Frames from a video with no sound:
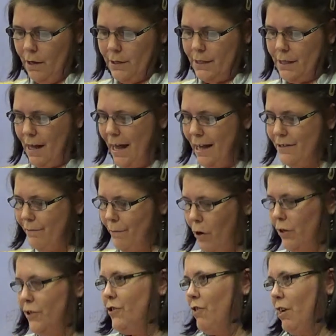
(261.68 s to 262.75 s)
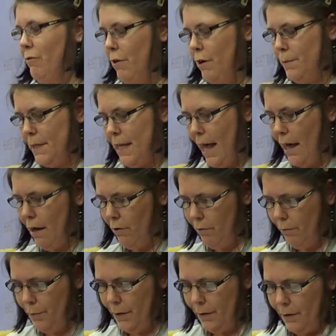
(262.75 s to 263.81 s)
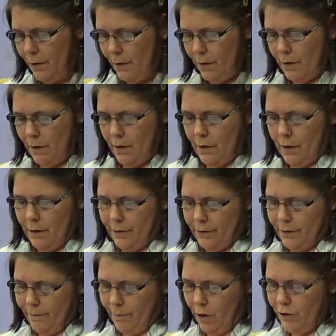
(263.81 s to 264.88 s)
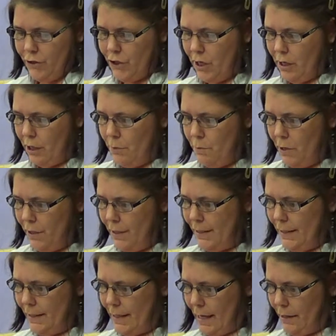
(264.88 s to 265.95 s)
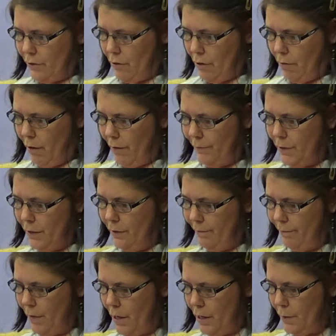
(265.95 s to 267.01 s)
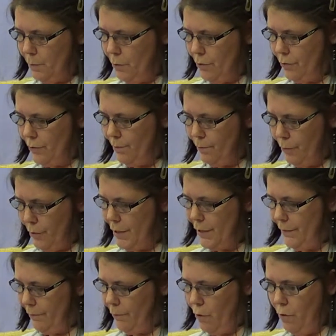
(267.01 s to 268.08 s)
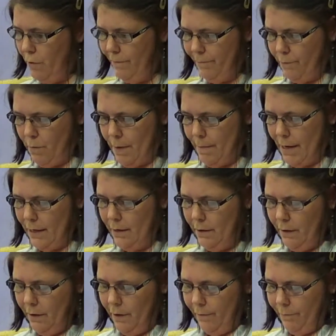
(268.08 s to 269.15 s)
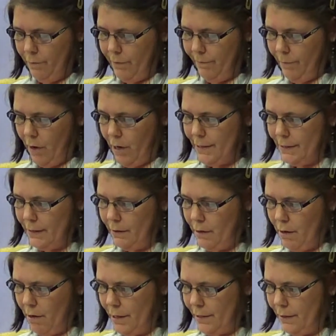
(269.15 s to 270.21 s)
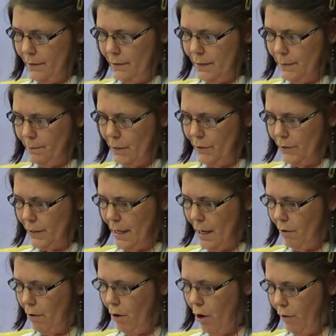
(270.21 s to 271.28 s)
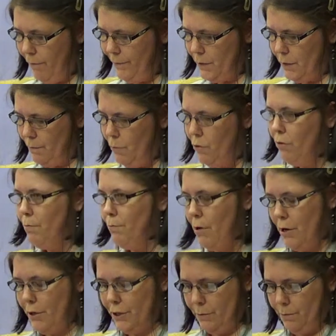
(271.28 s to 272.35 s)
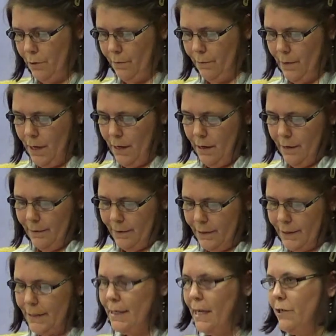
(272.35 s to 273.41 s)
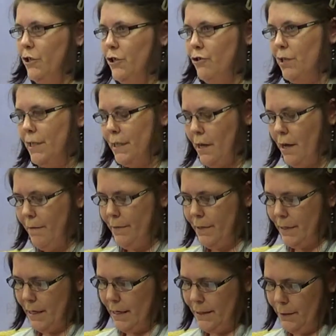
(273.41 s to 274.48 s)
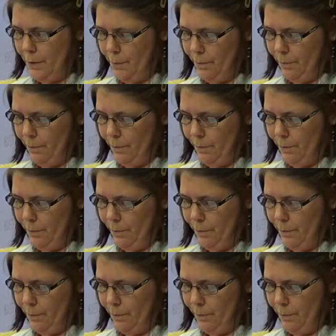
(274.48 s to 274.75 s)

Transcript: So how do voluntary groups help? The voluntary and community sector are often the first point of call for women for advice and guidance because they are often more approachable than statutory services.